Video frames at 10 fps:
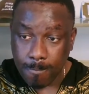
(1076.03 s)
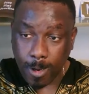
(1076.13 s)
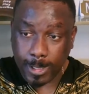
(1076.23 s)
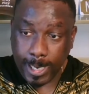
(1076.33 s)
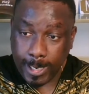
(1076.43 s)

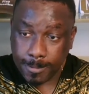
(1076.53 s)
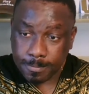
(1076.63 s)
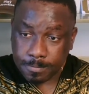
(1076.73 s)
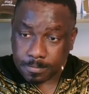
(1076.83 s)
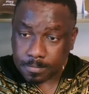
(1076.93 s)
Okay?
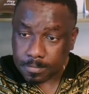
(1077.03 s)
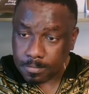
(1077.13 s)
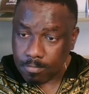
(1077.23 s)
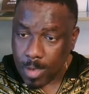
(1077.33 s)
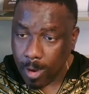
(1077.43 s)

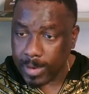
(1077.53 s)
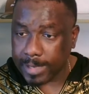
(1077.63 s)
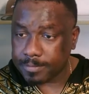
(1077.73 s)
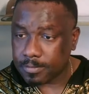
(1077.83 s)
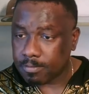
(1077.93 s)
All right.
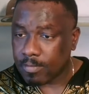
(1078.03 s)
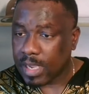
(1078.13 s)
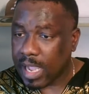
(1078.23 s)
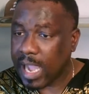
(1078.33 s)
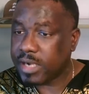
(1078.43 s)

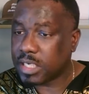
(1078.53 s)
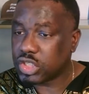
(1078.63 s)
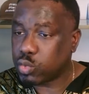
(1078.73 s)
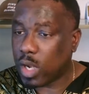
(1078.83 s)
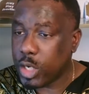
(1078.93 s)
How
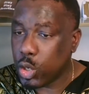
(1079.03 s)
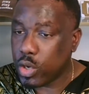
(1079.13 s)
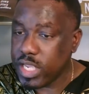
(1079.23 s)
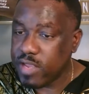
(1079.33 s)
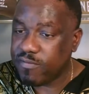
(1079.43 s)
does one know
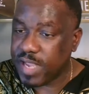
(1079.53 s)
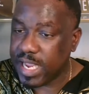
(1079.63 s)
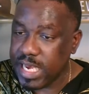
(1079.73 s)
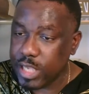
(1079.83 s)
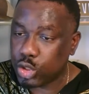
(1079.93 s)
if they
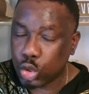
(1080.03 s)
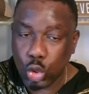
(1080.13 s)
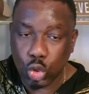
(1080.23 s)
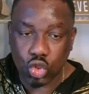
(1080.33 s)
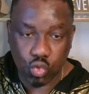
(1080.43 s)
need to
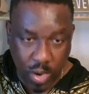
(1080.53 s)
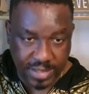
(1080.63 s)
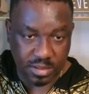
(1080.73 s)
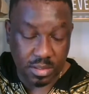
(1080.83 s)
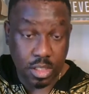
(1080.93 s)
lose weight?